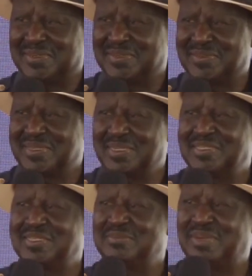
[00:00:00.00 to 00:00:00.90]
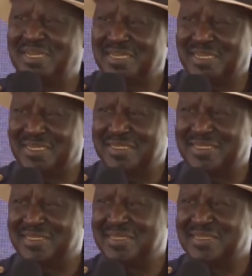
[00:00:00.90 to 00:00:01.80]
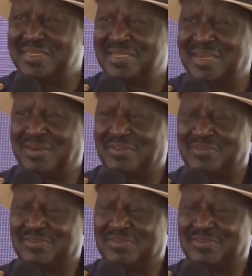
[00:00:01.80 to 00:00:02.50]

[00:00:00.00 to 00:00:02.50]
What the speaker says: und herzlich Beileid oder